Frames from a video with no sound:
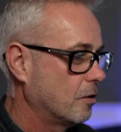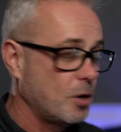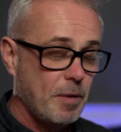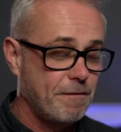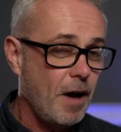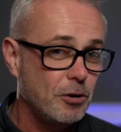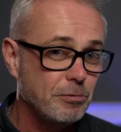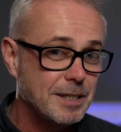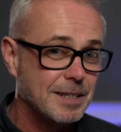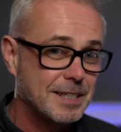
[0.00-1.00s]
So my final
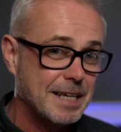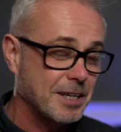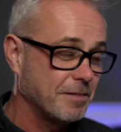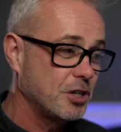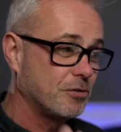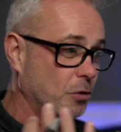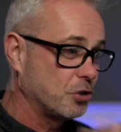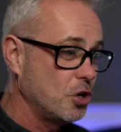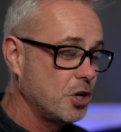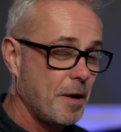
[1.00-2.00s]
reason to get DaVinci Resolve
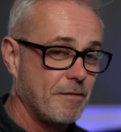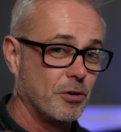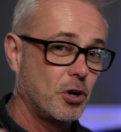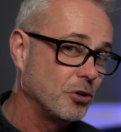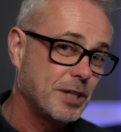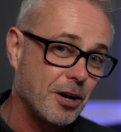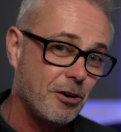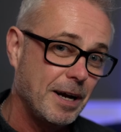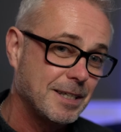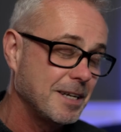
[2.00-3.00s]
Studio if you're a content
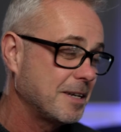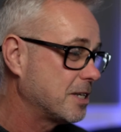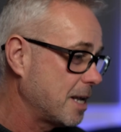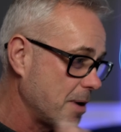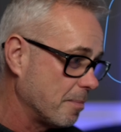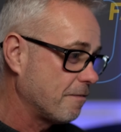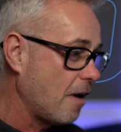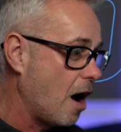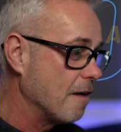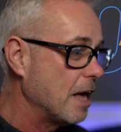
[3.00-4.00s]
creator, tip number
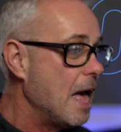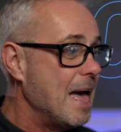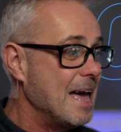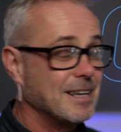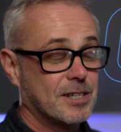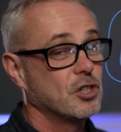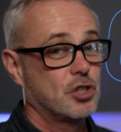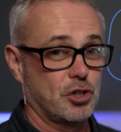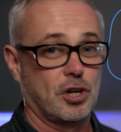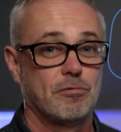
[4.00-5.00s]
five, is that it's
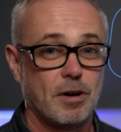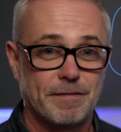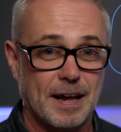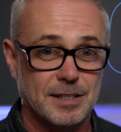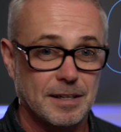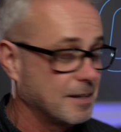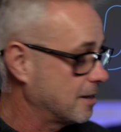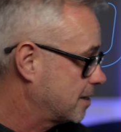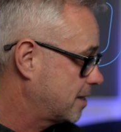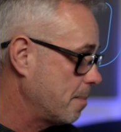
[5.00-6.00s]
just going to run faster.
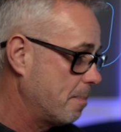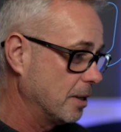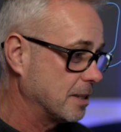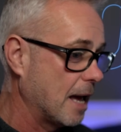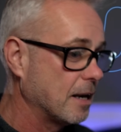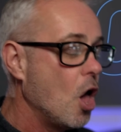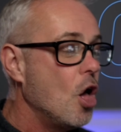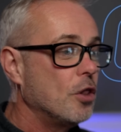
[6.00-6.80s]
It's as simple as that.